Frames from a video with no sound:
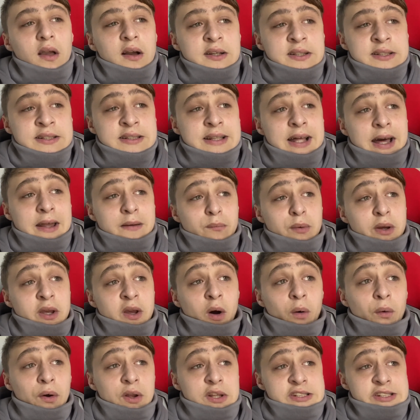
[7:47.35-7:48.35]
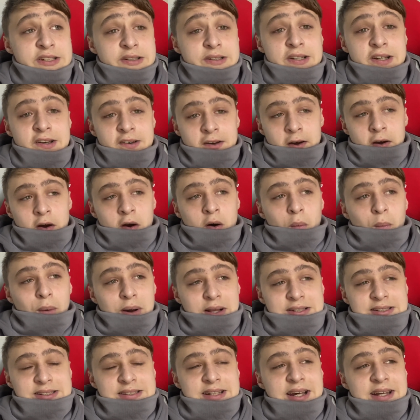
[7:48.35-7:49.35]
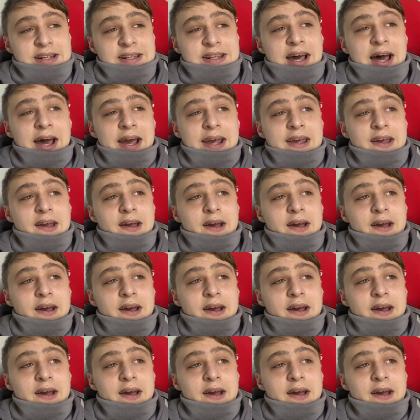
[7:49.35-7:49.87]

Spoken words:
So then we go on to Wednesday night.